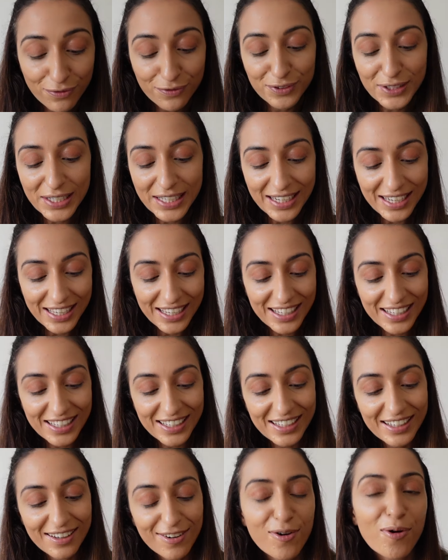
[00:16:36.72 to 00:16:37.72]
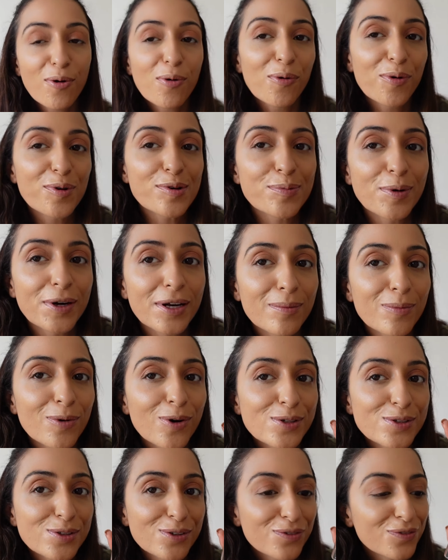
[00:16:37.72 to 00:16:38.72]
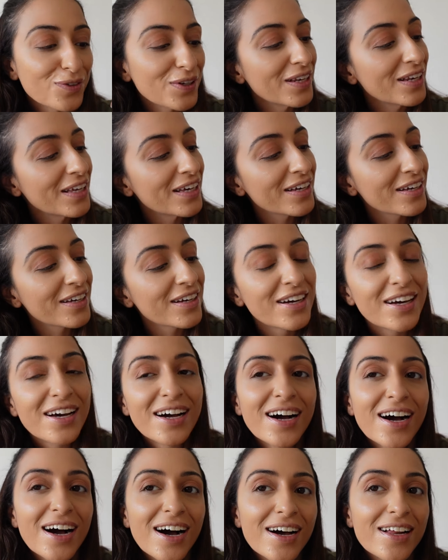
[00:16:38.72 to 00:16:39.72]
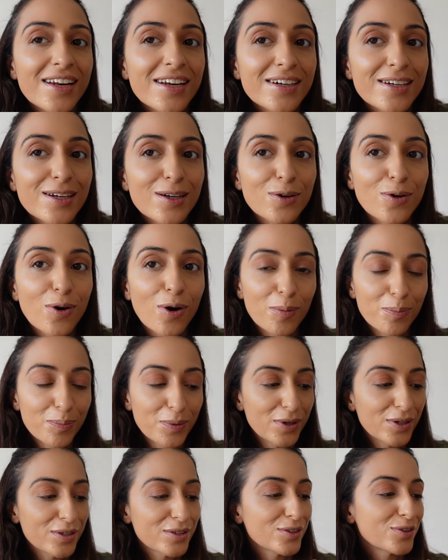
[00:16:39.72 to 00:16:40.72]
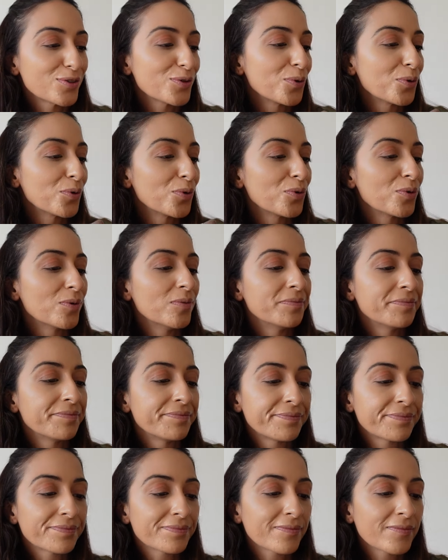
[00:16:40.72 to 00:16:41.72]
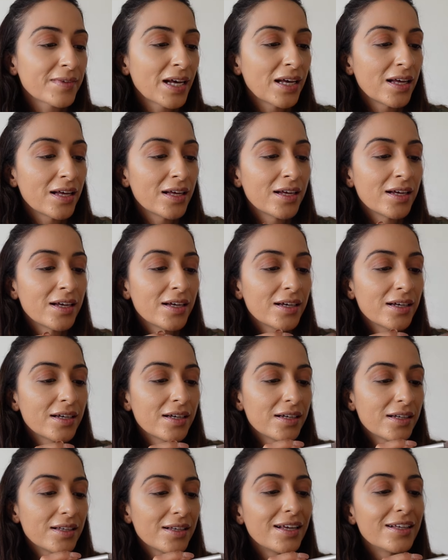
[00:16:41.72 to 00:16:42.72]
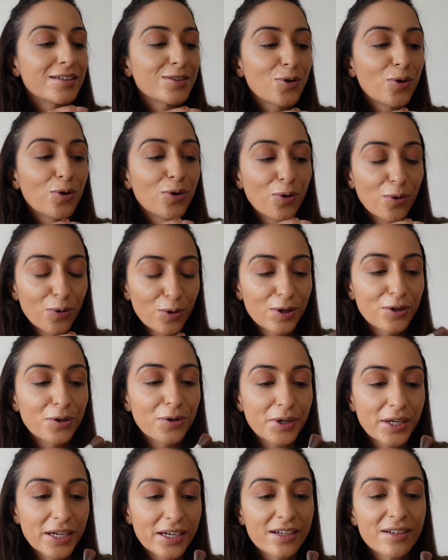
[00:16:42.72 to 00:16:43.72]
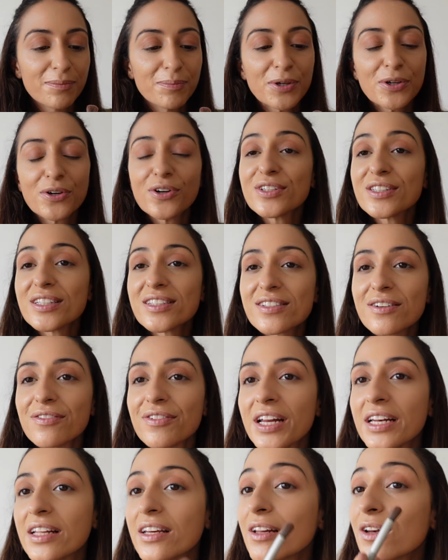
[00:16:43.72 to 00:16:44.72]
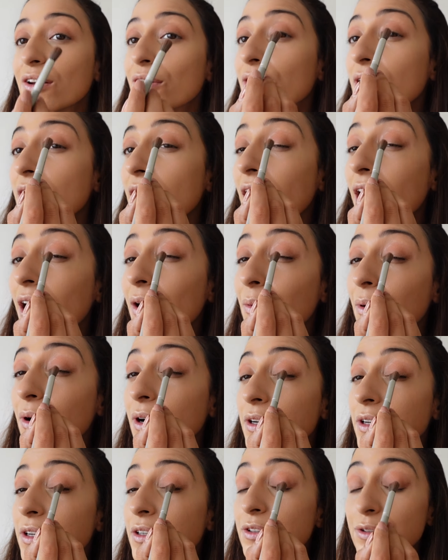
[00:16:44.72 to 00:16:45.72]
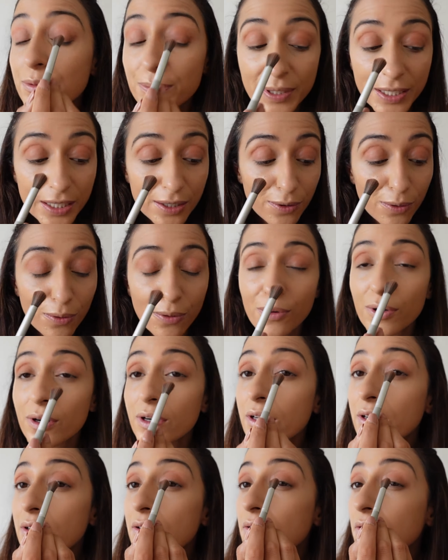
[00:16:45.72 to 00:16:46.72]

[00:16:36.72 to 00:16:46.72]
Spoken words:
Feeling gold, but I'm also feeling a little copper, so let's go gold. Okay, because it's a wedding look, I want it to be gold.